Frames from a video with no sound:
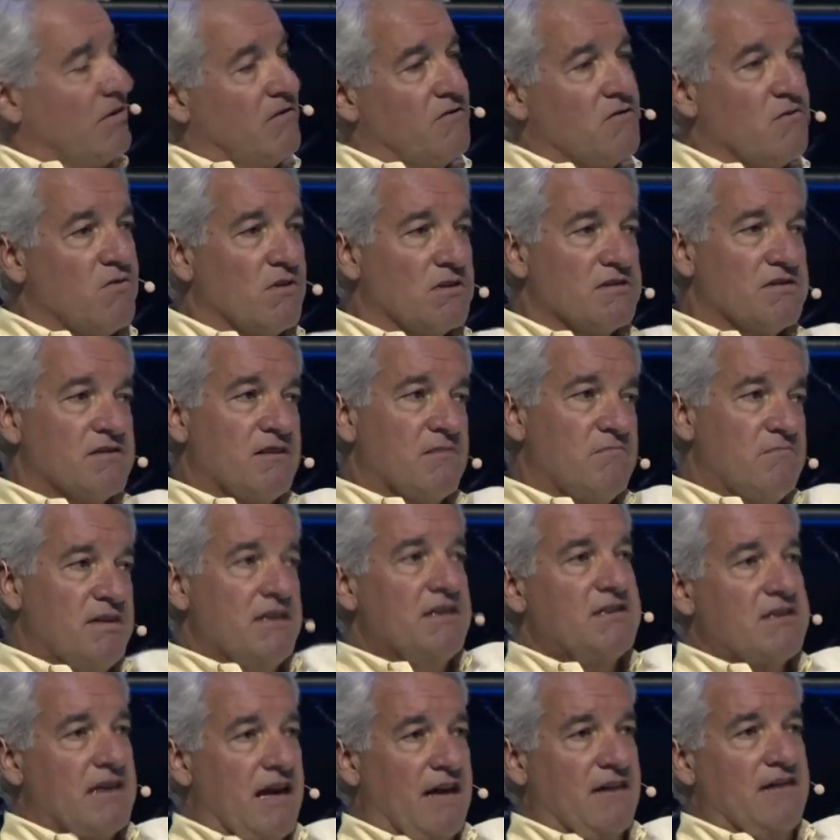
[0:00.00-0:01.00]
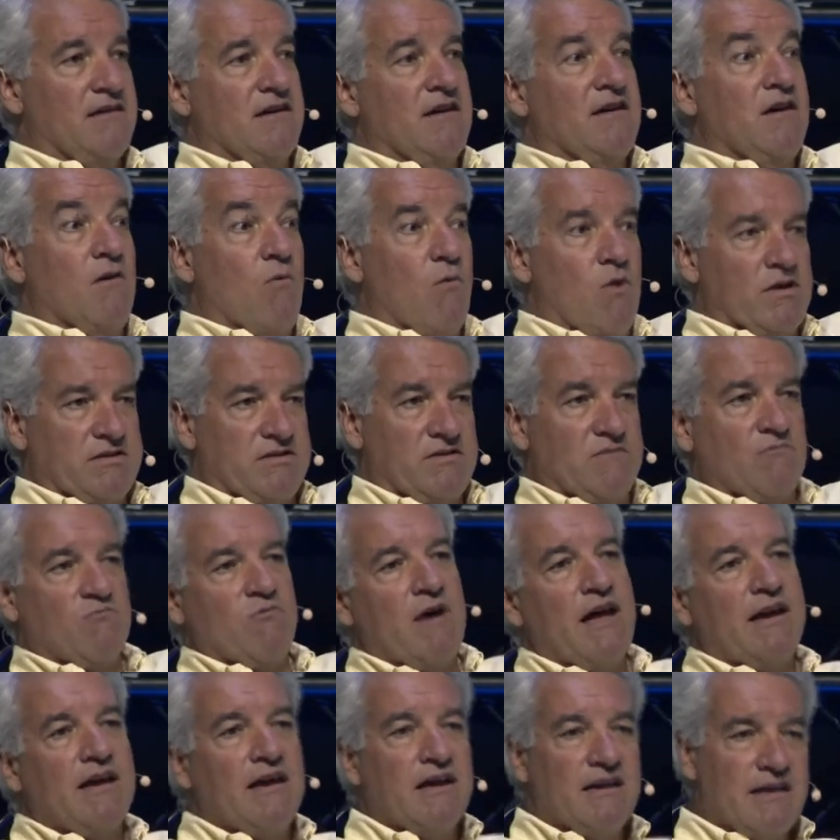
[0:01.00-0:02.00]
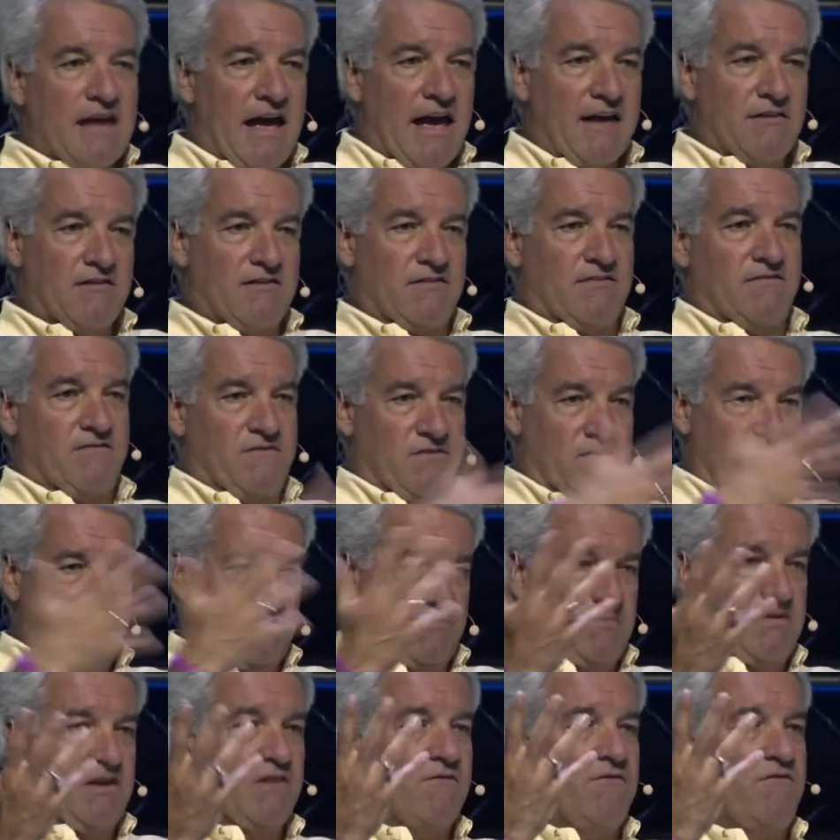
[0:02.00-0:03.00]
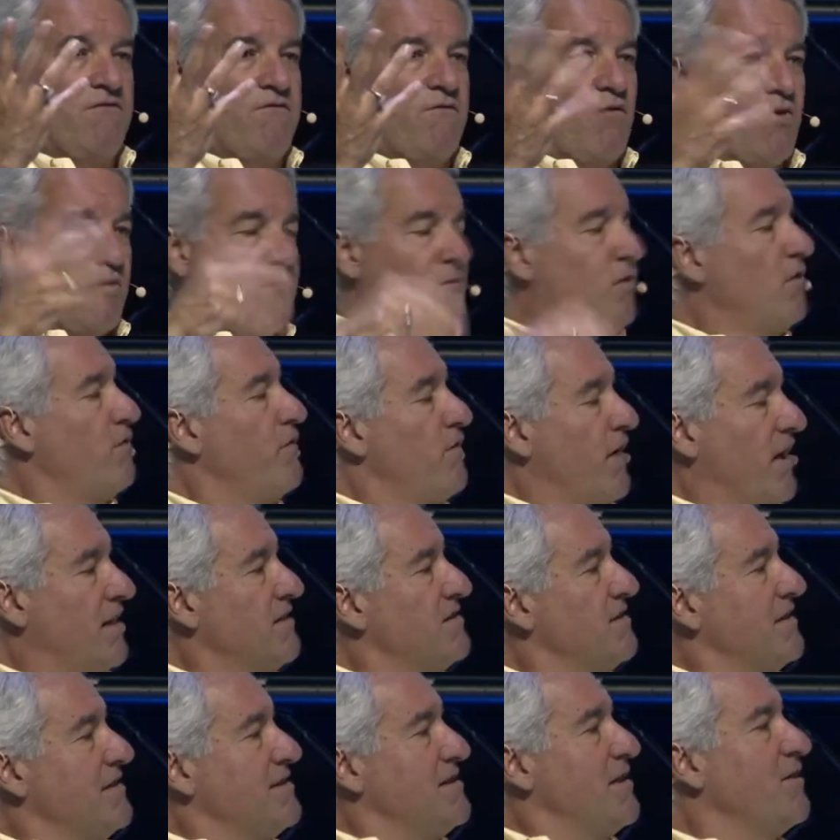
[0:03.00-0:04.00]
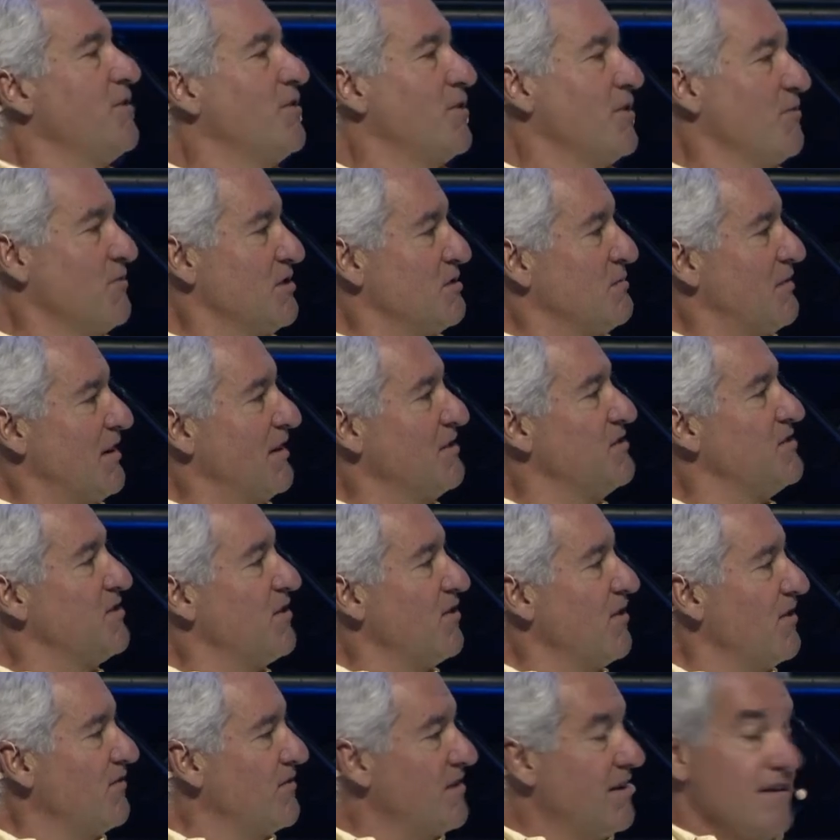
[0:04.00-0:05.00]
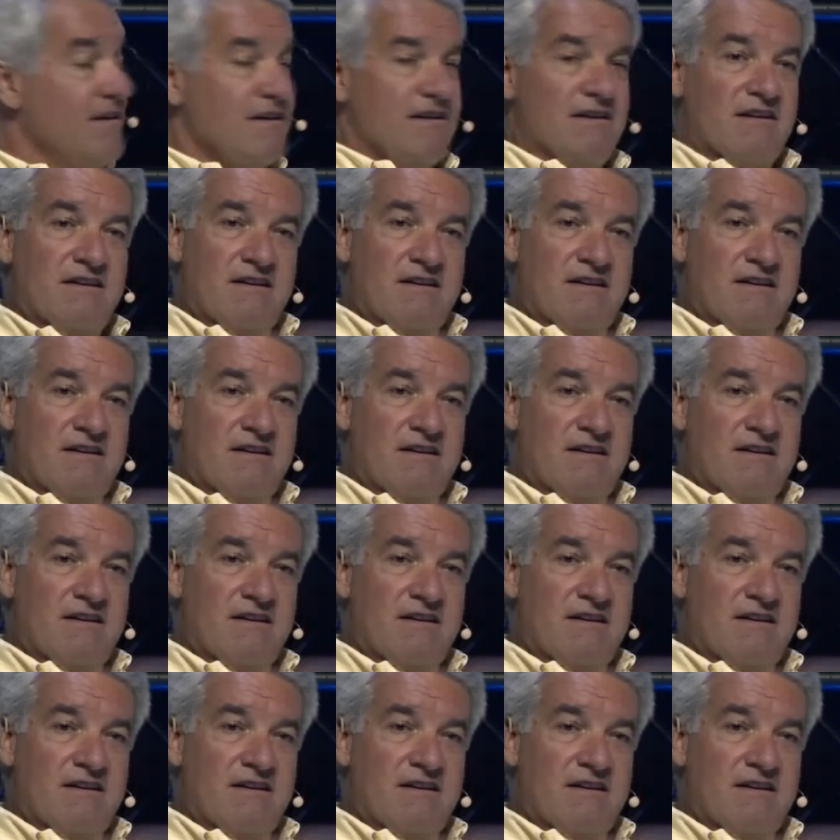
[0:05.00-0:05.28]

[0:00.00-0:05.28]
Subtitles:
But of course, the big tent wasn't ready yet for this big, formal, fancy dinner that was being served.